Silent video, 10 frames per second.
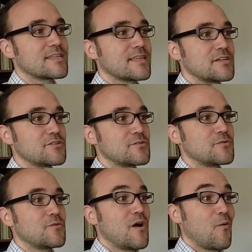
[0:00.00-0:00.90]
they
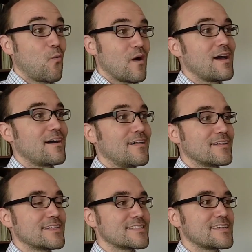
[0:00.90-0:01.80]
do well
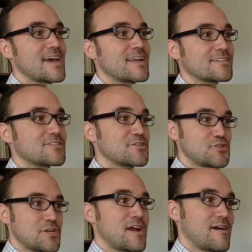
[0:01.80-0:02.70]
is get us to
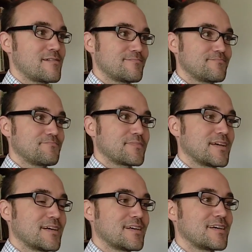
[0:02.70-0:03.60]
share
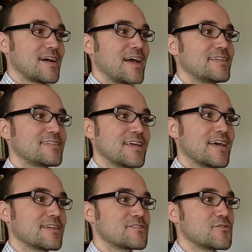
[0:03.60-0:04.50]
and to get
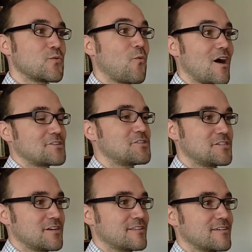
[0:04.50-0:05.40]
us to watch
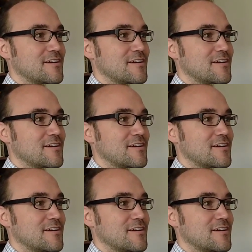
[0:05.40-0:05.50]
each other.